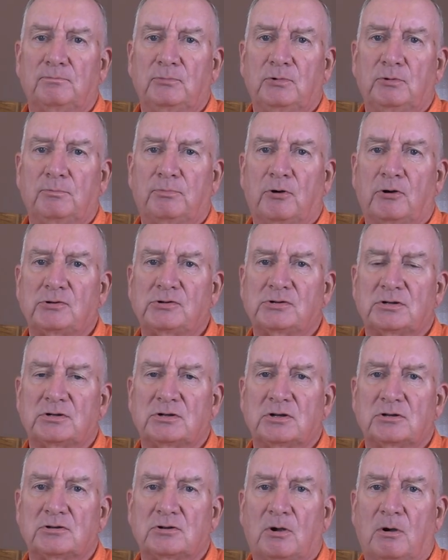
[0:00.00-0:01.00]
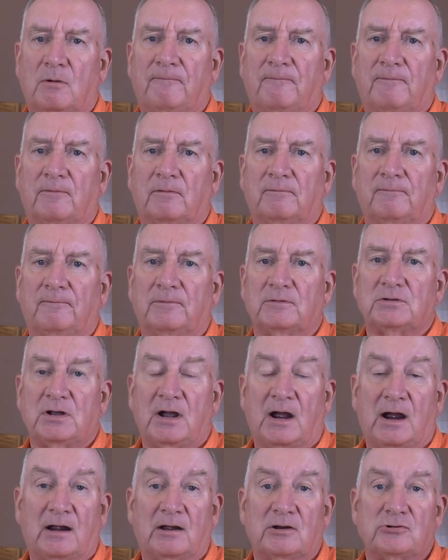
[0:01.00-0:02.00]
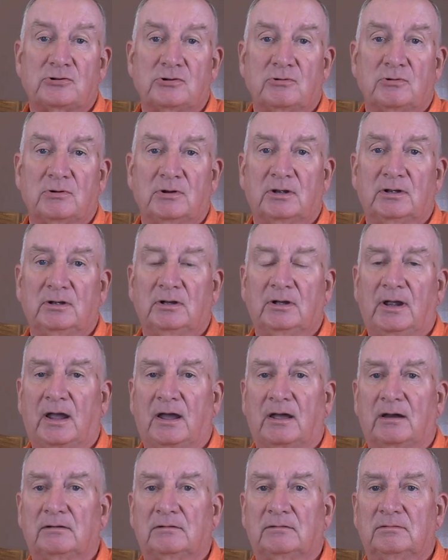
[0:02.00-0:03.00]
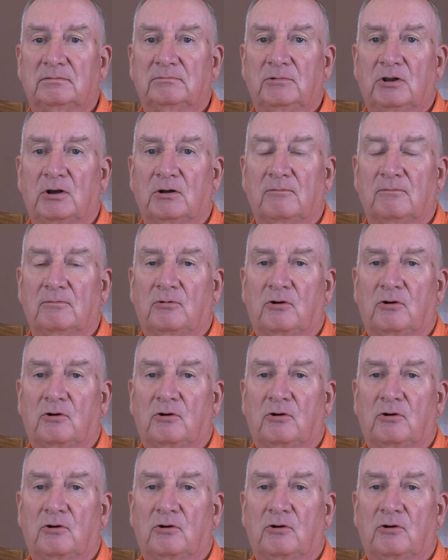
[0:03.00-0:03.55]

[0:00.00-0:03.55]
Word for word: you purchase a scope for, for target shooting and, you know,